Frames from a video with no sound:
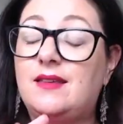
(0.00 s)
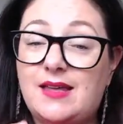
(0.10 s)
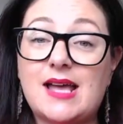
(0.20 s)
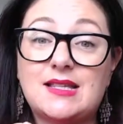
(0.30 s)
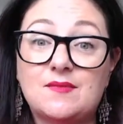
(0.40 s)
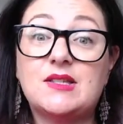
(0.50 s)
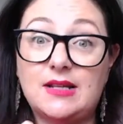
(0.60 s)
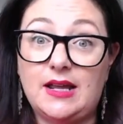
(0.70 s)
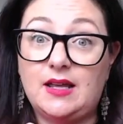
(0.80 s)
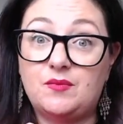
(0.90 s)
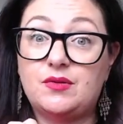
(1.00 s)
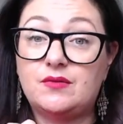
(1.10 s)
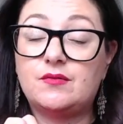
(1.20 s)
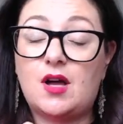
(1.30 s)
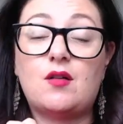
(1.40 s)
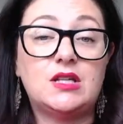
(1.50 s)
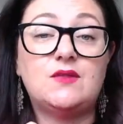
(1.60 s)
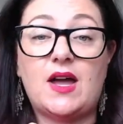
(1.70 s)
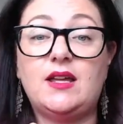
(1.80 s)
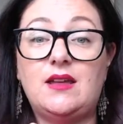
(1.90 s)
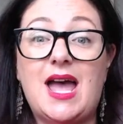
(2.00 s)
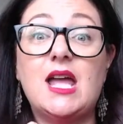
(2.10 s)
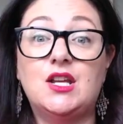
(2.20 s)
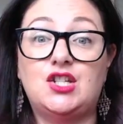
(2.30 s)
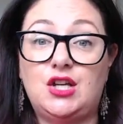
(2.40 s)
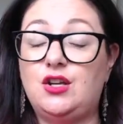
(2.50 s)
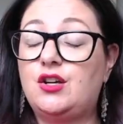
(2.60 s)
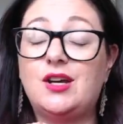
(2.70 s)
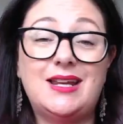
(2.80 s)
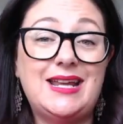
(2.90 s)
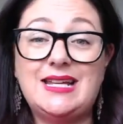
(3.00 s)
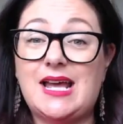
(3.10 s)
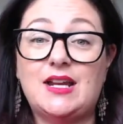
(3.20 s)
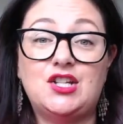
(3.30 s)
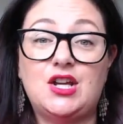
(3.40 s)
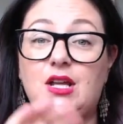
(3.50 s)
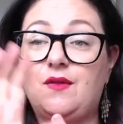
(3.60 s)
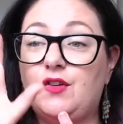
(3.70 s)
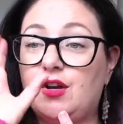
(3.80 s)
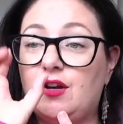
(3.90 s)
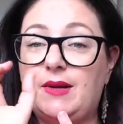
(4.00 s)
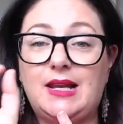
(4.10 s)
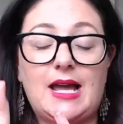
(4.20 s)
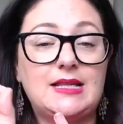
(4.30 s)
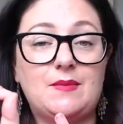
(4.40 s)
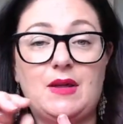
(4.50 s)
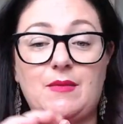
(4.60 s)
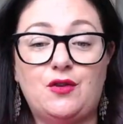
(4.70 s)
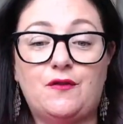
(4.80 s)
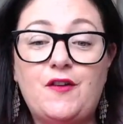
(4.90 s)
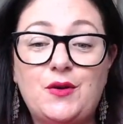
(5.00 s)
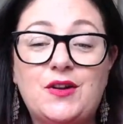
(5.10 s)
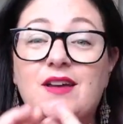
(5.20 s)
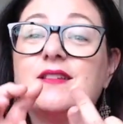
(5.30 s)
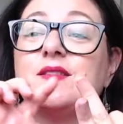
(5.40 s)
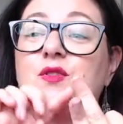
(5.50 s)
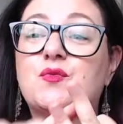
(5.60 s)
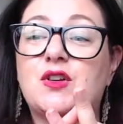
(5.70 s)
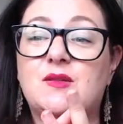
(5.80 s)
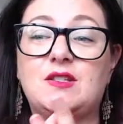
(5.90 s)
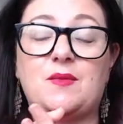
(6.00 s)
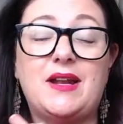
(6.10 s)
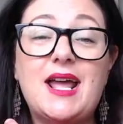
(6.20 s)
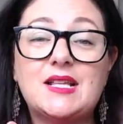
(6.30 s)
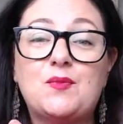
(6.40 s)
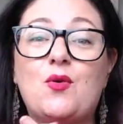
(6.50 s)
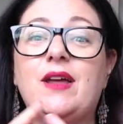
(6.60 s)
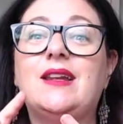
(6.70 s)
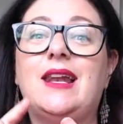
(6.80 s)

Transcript: Get some sleep. Cultivate energy. You're going to need energy if you're going to be laser beaming your focus, which brings me to my next point,